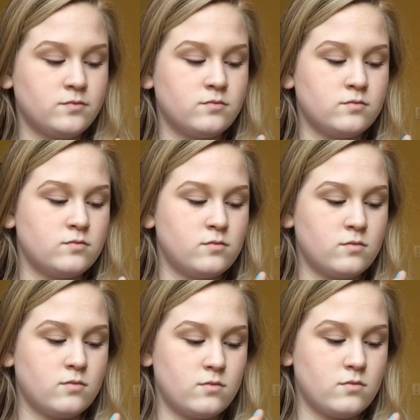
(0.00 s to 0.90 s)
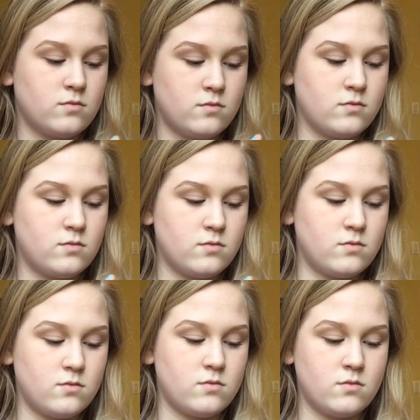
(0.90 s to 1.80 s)

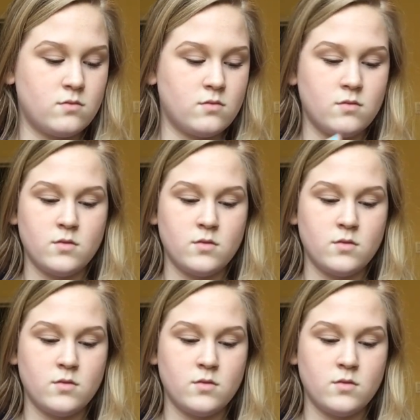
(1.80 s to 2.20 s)
(no one is talking)